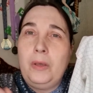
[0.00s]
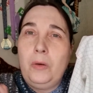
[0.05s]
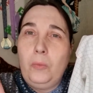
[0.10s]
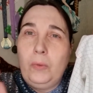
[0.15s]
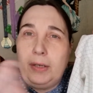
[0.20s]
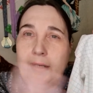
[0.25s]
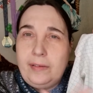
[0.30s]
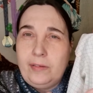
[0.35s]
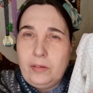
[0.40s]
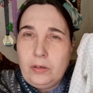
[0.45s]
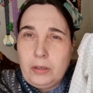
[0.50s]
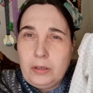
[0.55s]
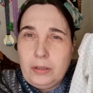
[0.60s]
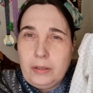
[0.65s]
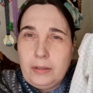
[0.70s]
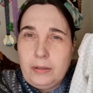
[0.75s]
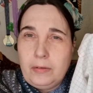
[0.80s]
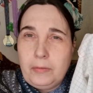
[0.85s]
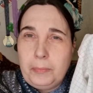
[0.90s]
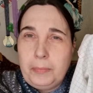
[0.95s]
when I
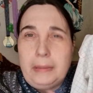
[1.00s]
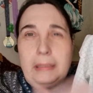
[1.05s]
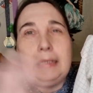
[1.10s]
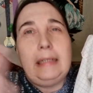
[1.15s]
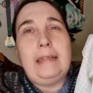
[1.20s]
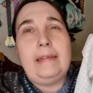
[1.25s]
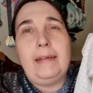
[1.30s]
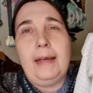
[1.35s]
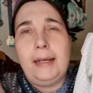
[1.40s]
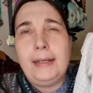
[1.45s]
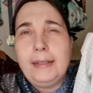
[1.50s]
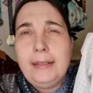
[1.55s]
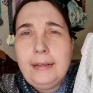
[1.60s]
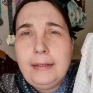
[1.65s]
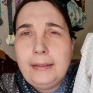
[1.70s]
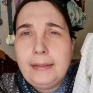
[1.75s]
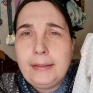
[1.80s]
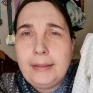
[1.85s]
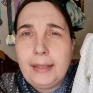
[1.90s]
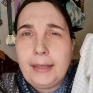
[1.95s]
started this piece, I
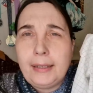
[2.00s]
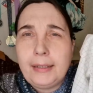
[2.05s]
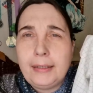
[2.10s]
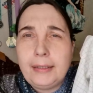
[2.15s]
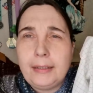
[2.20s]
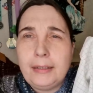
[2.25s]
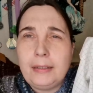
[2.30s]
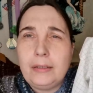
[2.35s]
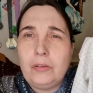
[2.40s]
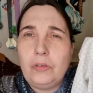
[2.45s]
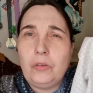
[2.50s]
didn't like it,